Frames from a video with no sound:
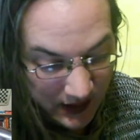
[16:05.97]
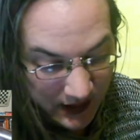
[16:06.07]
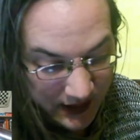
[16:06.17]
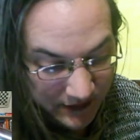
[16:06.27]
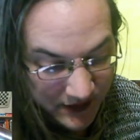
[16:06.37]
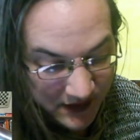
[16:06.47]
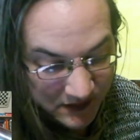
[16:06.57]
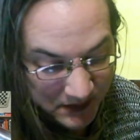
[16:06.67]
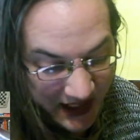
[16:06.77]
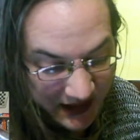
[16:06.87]
And if this
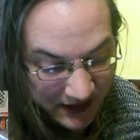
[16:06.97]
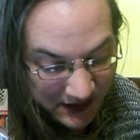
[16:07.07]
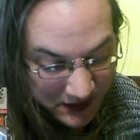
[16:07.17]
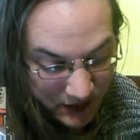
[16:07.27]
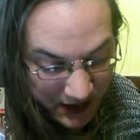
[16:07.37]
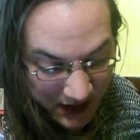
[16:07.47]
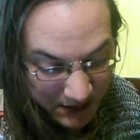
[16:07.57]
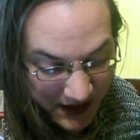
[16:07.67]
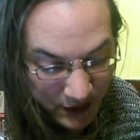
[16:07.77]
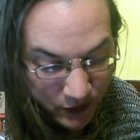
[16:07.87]
paint doesn't want to come
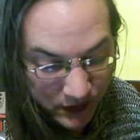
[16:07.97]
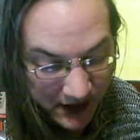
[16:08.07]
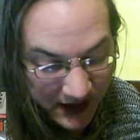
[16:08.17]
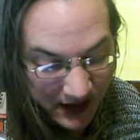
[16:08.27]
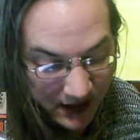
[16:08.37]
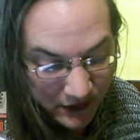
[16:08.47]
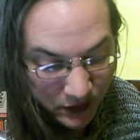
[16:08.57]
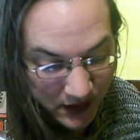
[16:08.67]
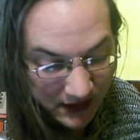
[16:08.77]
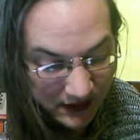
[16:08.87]
out, we'll get another
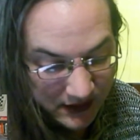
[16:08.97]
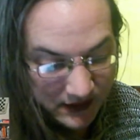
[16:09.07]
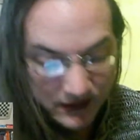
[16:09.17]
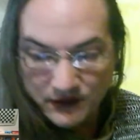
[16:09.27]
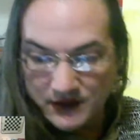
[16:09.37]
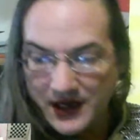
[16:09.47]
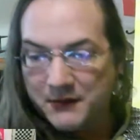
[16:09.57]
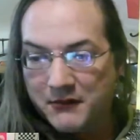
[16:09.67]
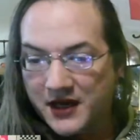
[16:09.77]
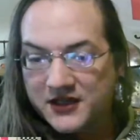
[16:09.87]
one. I
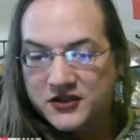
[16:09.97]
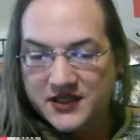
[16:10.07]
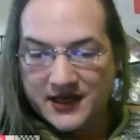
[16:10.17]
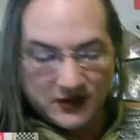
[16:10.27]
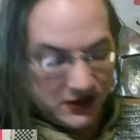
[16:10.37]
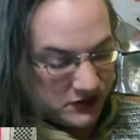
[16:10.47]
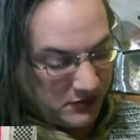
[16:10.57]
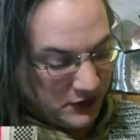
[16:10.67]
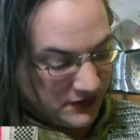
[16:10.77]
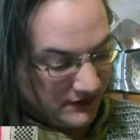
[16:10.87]
might just have to
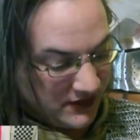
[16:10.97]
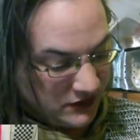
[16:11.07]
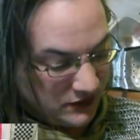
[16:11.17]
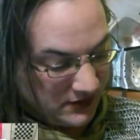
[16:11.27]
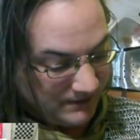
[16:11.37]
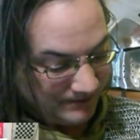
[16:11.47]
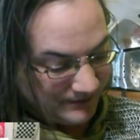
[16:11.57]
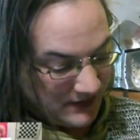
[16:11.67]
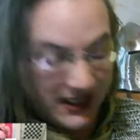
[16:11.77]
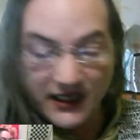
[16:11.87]
dispose of this one.
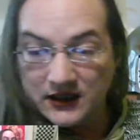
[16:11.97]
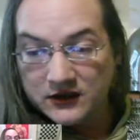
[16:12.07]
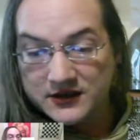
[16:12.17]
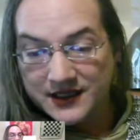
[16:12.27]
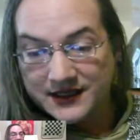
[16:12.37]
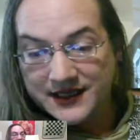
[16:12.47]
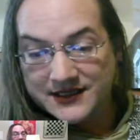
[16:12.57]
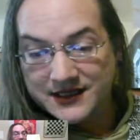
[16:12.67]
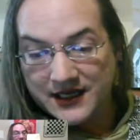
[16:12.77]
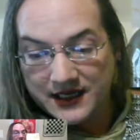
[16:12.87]
And it looks like that's
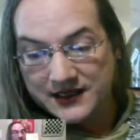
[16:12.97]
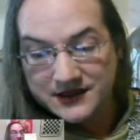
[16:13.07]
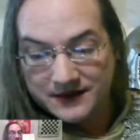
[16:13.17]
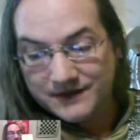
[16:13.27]
the case.